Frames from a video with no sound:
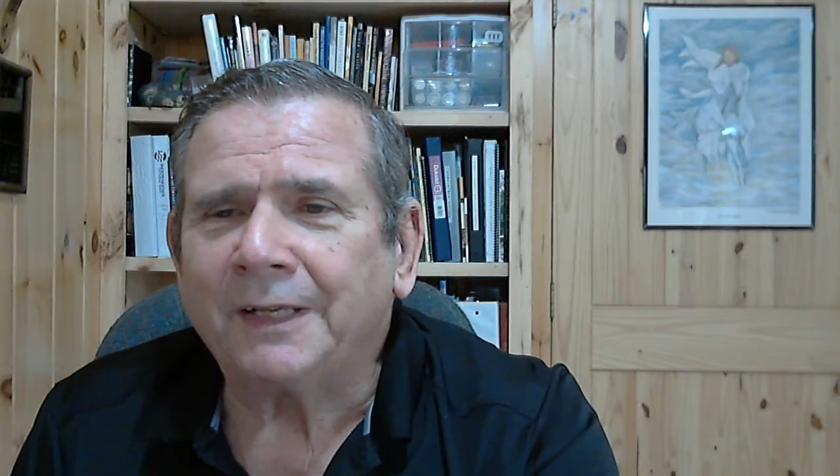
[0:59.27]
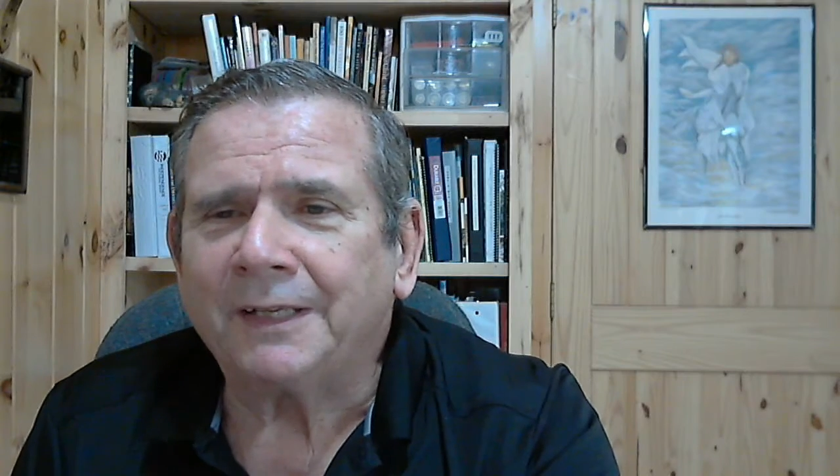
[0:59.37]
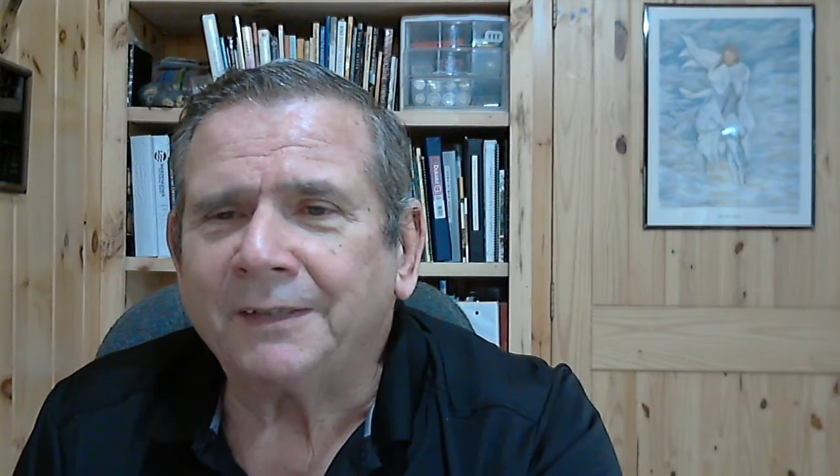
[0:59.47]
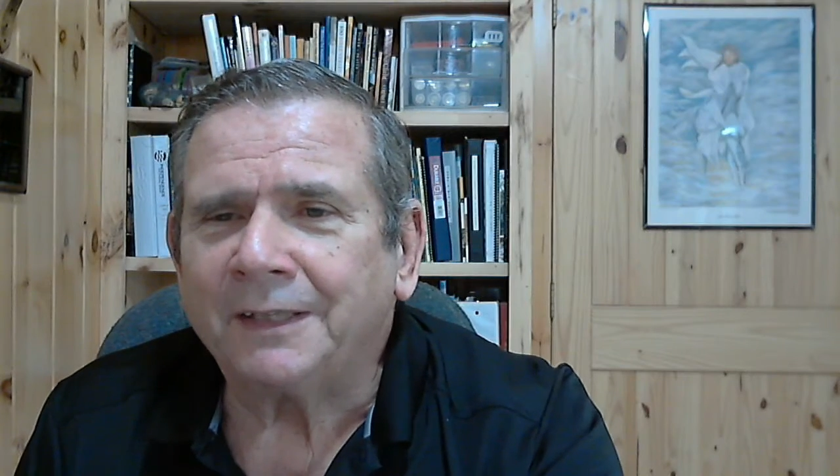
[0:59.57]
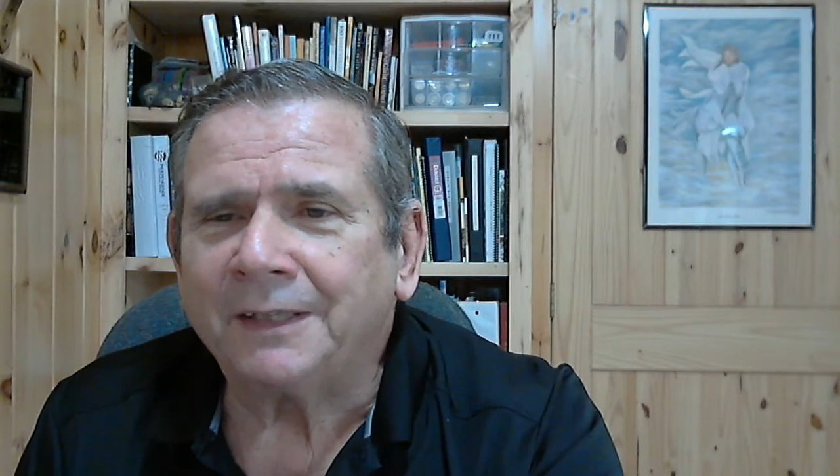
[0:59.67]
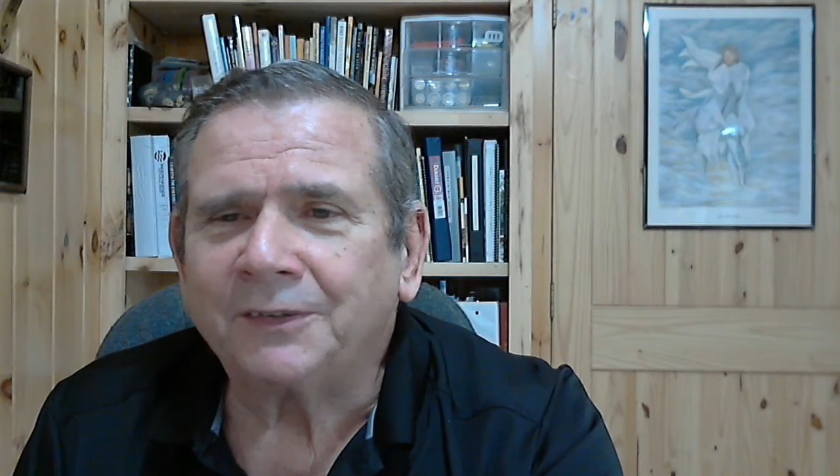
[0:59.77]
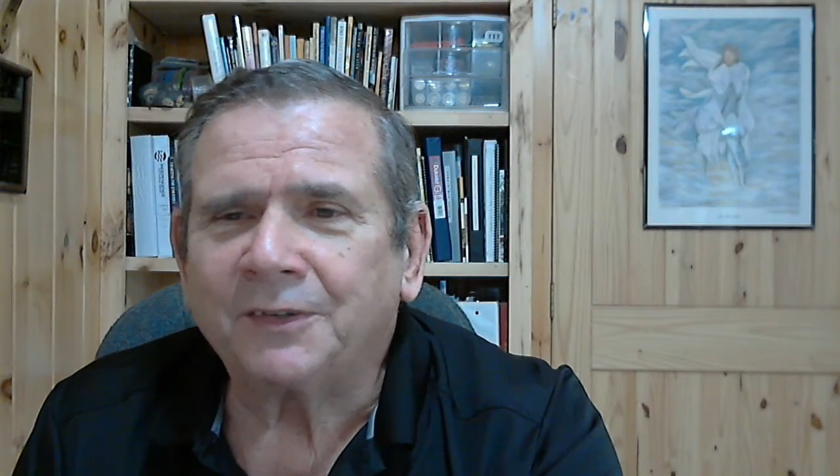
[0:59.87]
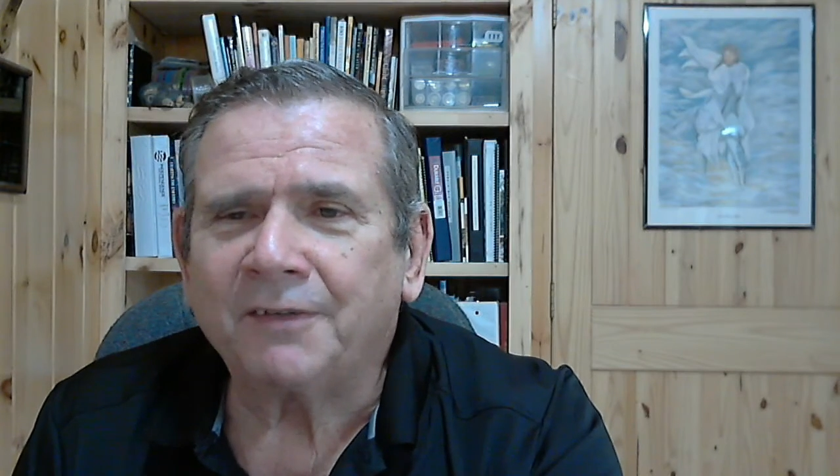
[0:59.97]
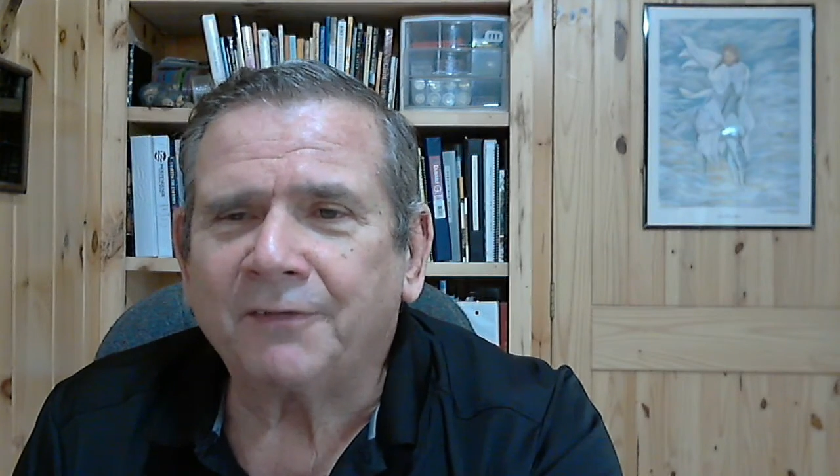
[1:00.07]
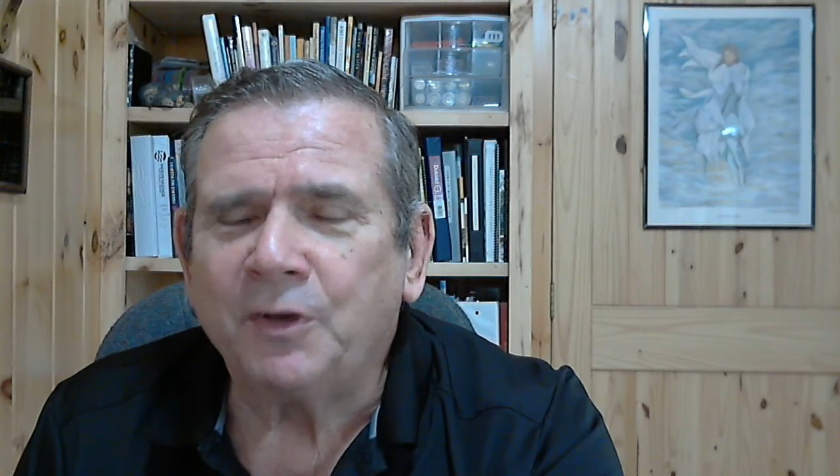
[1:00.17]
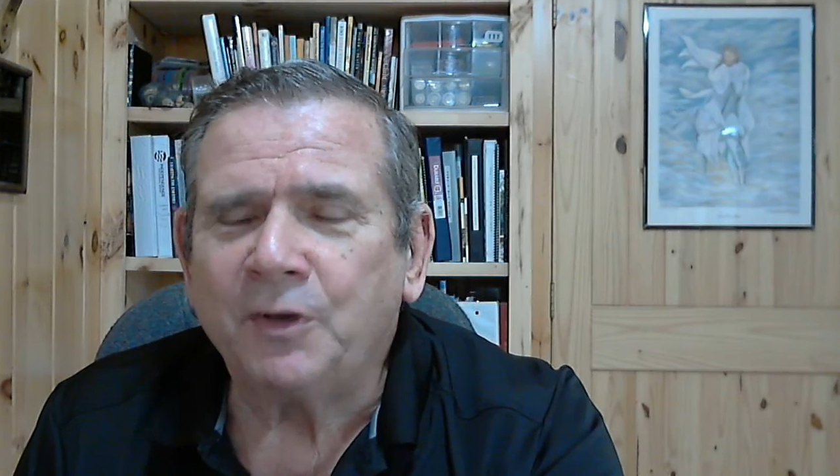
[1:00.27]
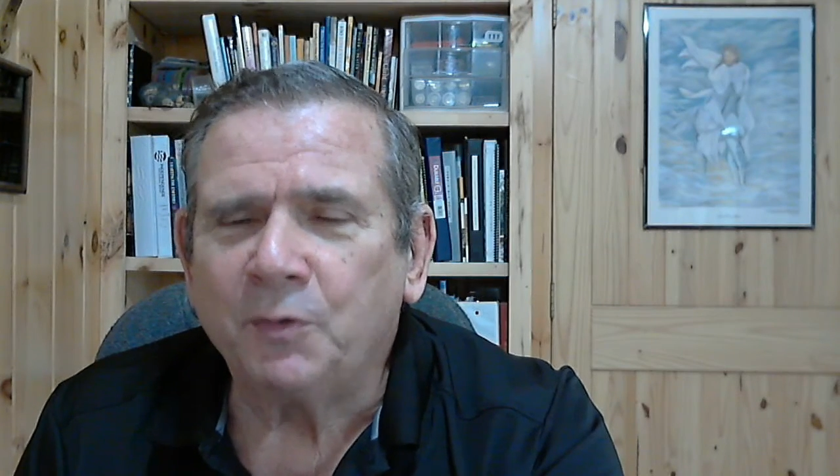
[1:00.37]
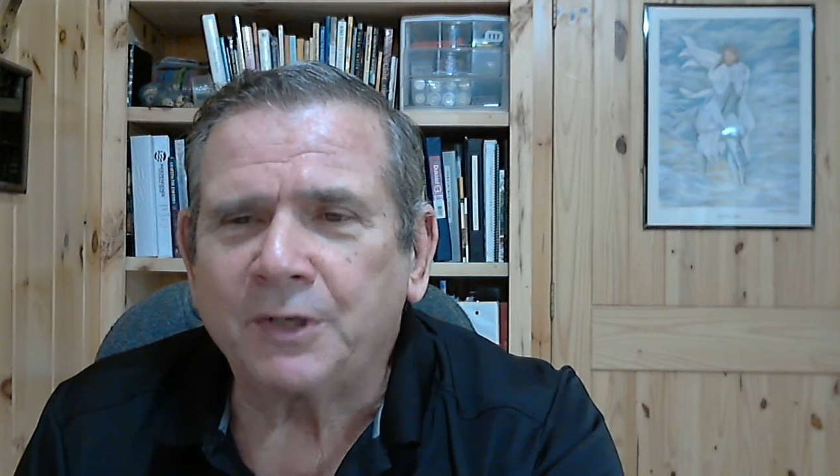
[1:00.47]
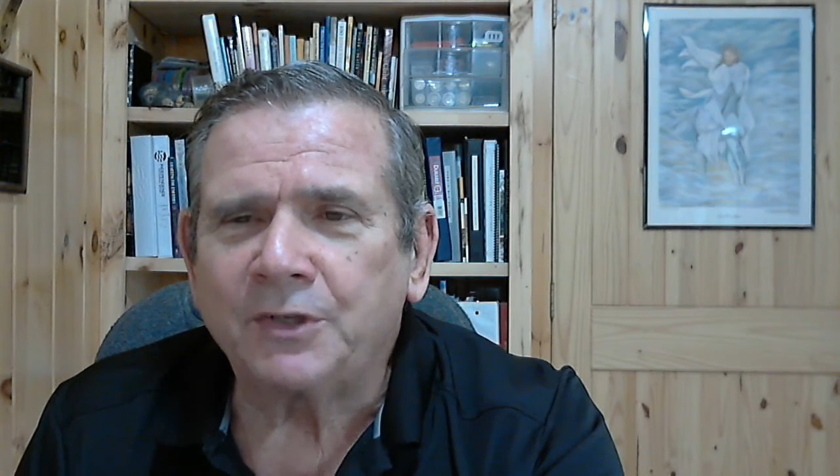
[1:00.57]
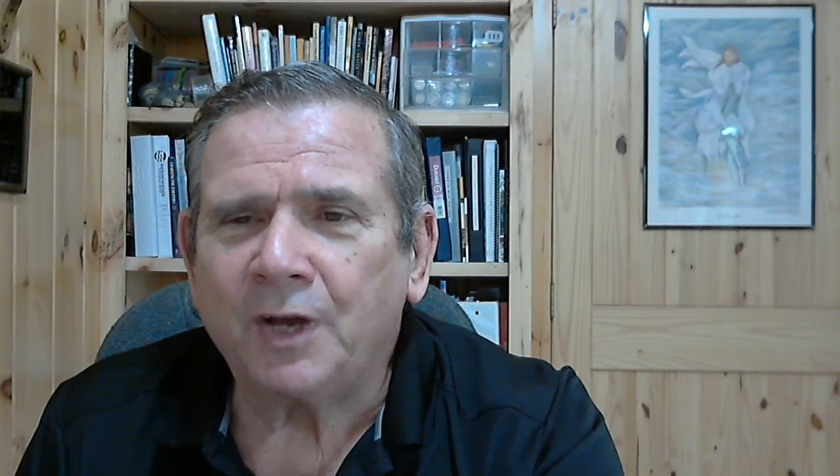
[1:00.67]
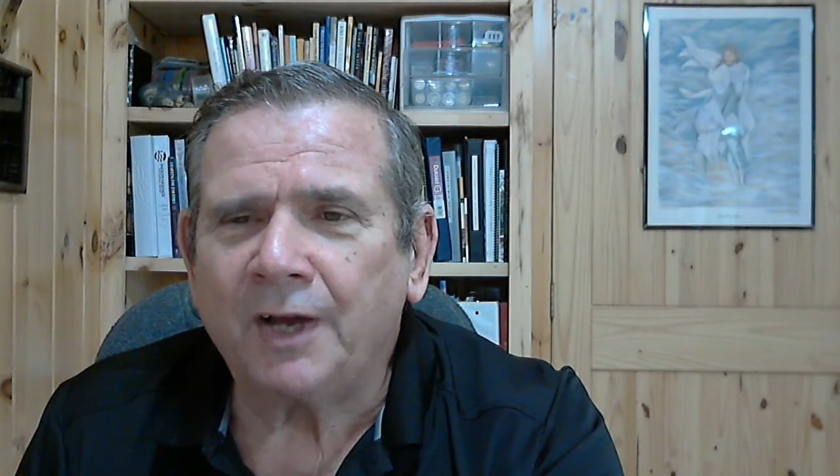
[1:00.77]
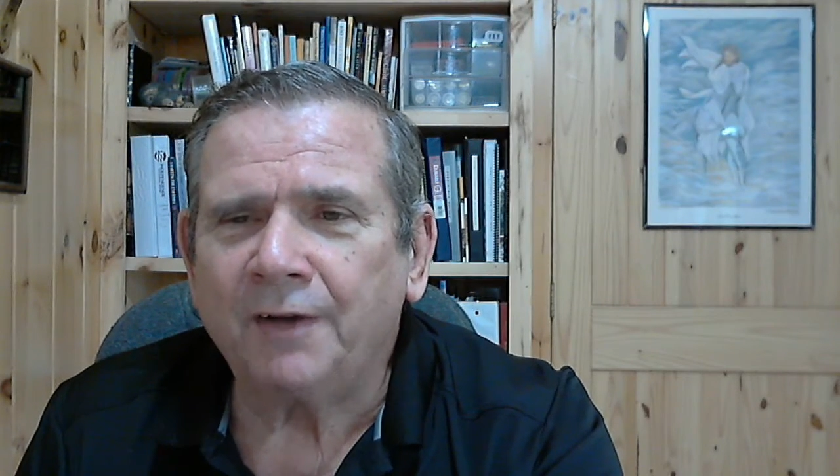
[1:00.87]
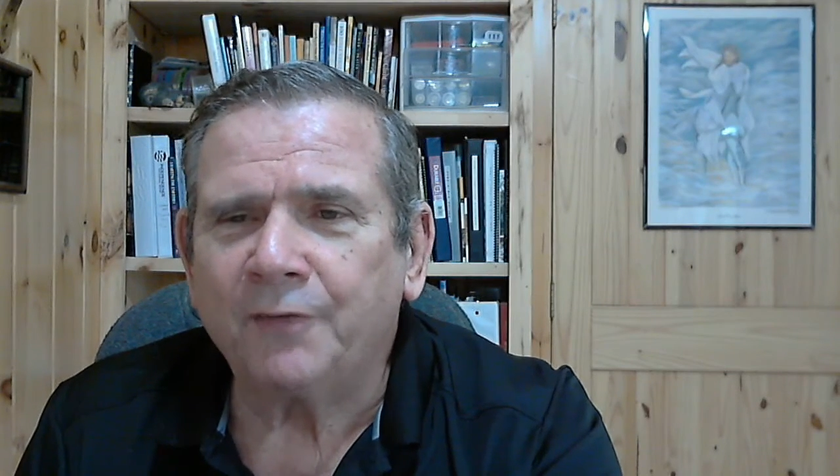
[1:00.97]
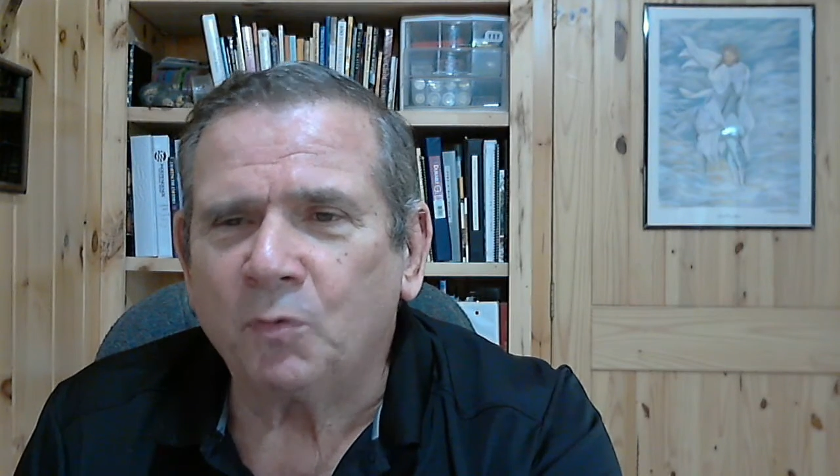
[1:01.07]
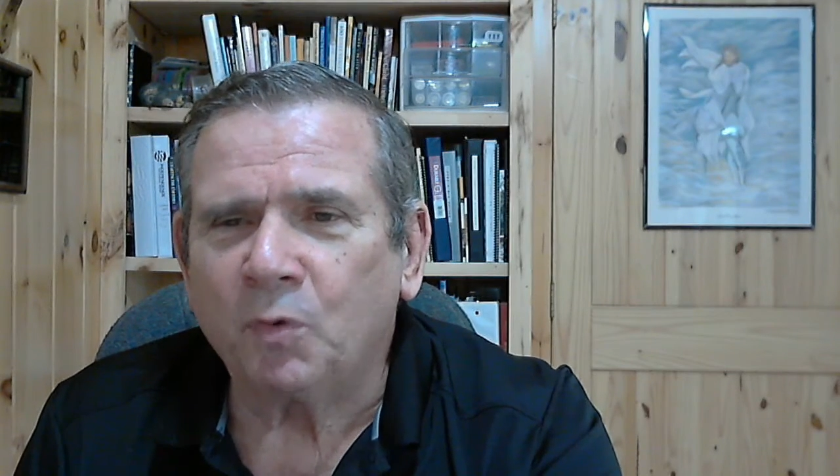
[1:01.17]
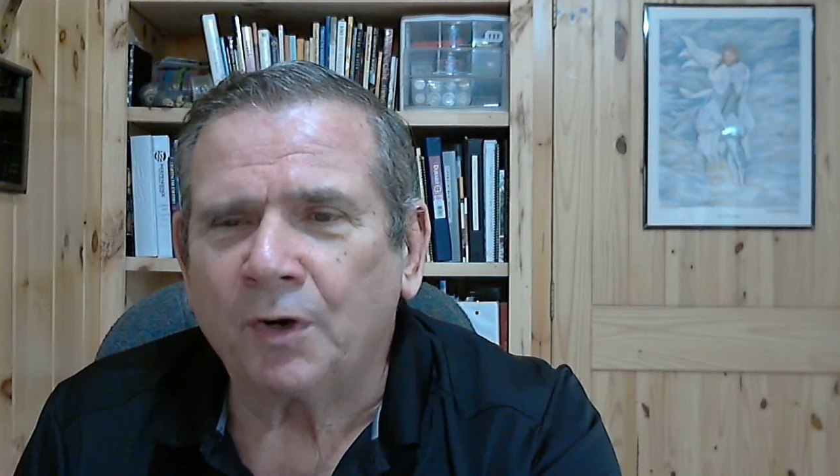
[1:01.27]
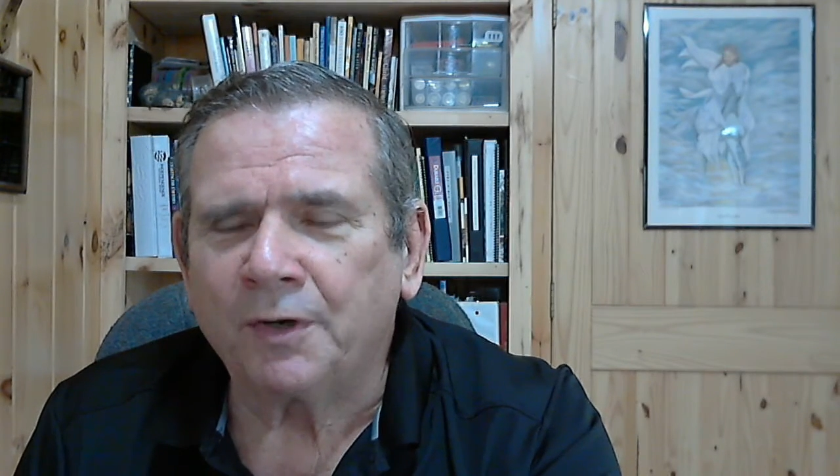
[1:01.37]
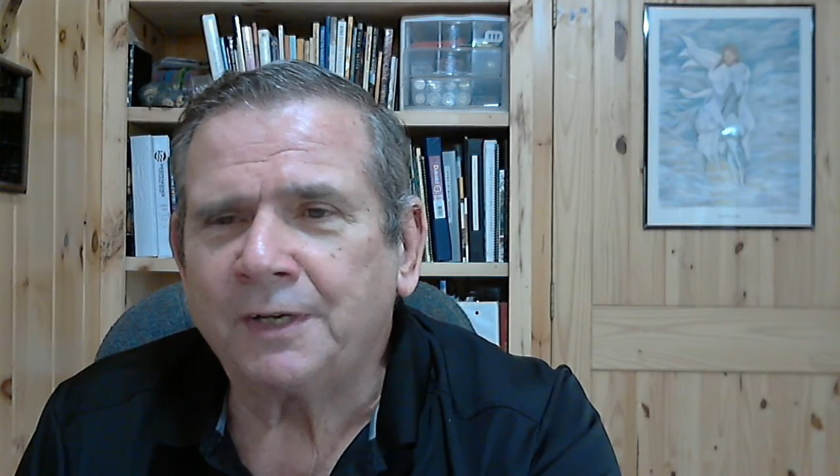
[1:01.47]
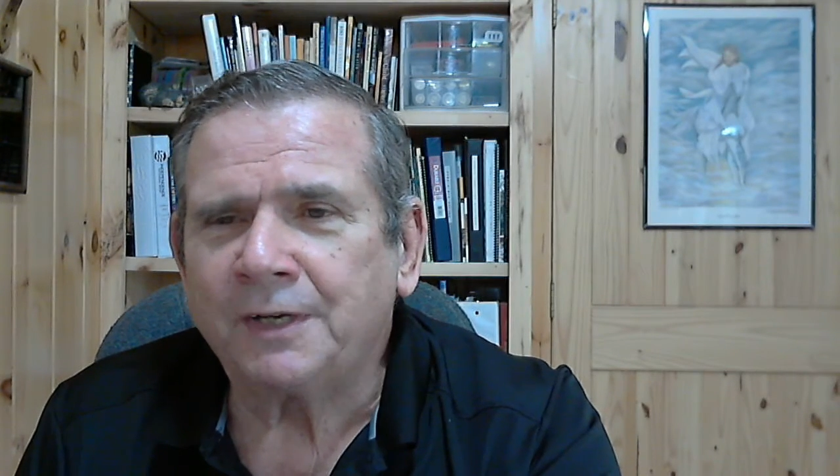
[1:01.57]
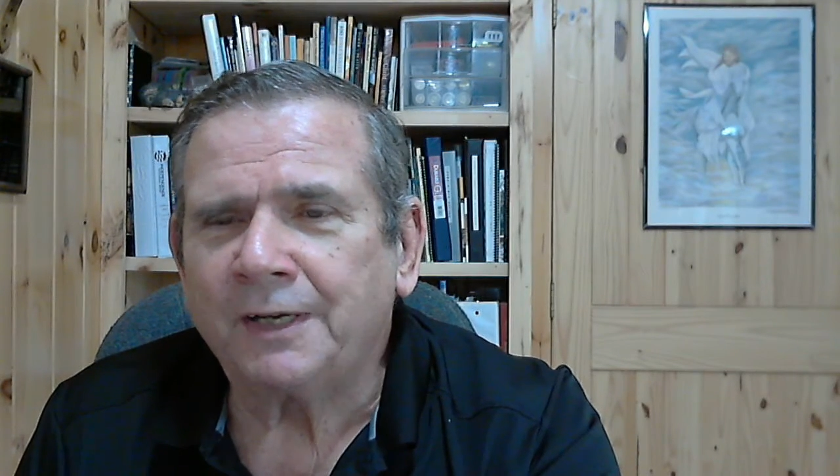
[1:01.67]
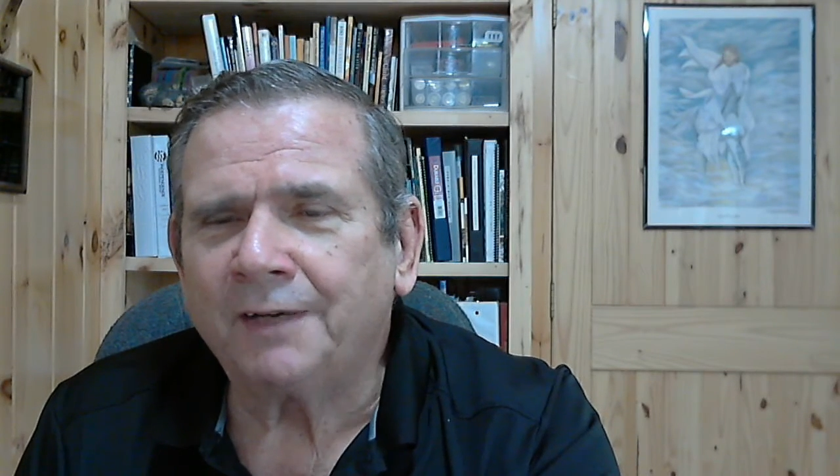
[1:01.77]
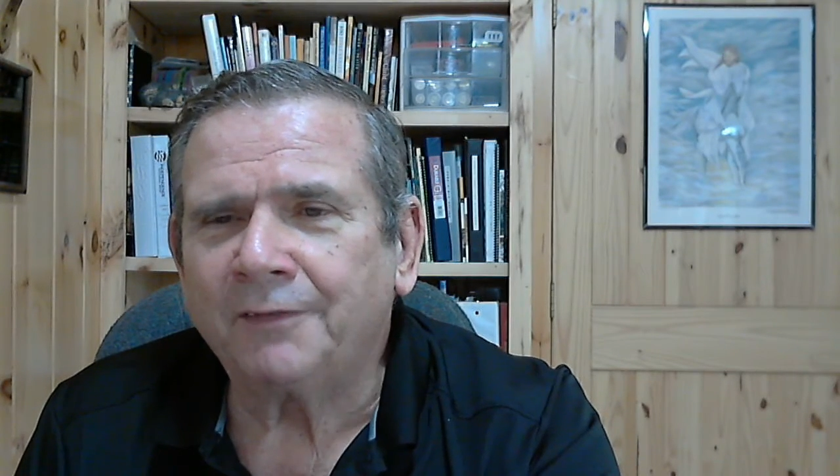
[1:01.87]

and uh, it's the fewest of the words